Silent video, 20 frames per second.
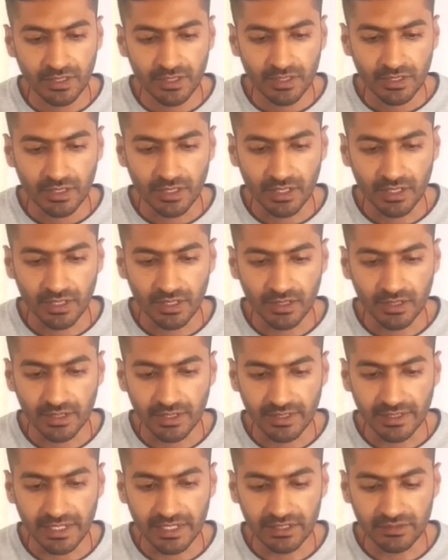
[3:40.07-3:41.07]

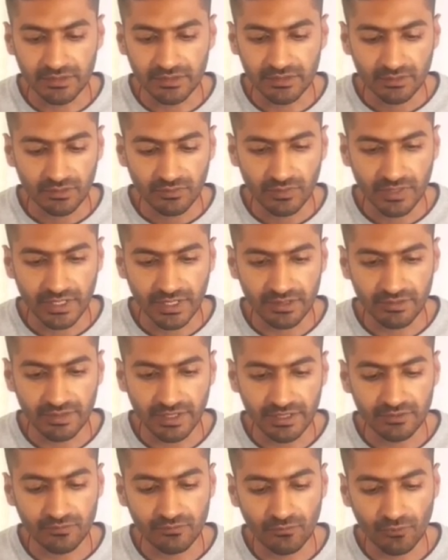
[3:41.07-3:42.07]
Again, we can
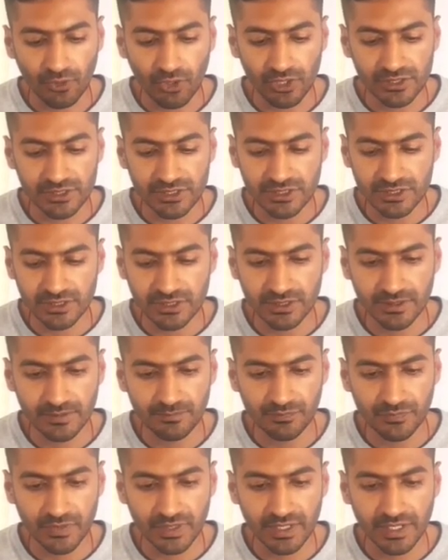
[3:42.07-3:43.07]
write false
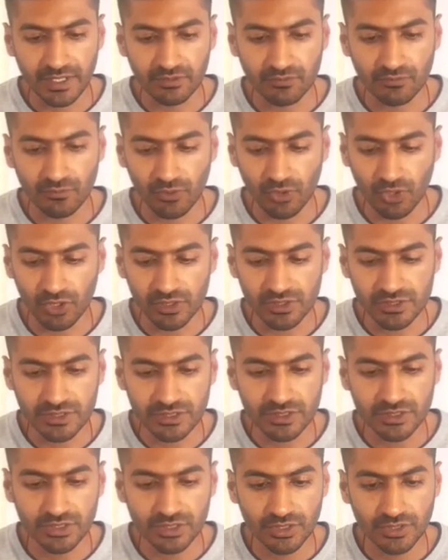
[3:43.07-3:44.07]
and false
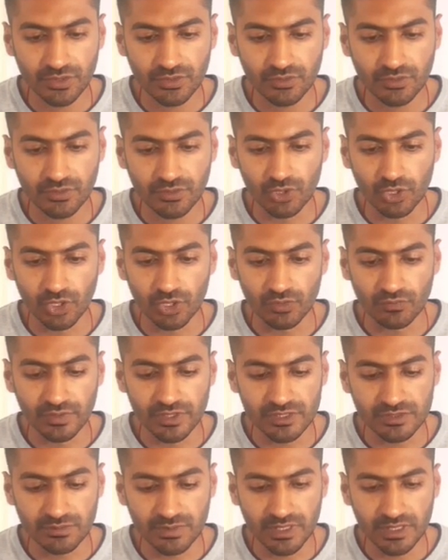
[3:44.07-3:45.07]
will always
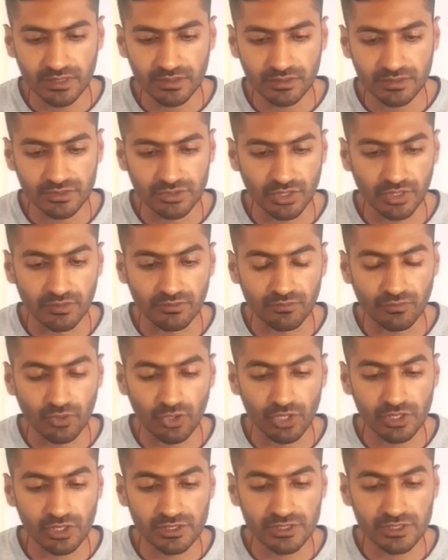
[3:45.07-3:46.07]
be, sorry,
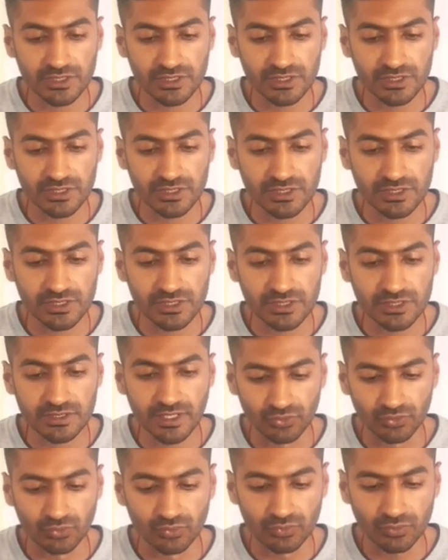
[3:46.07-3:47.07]
false and
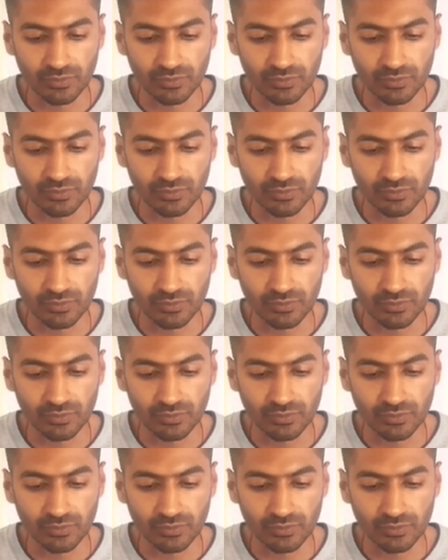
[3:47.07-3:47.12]
true.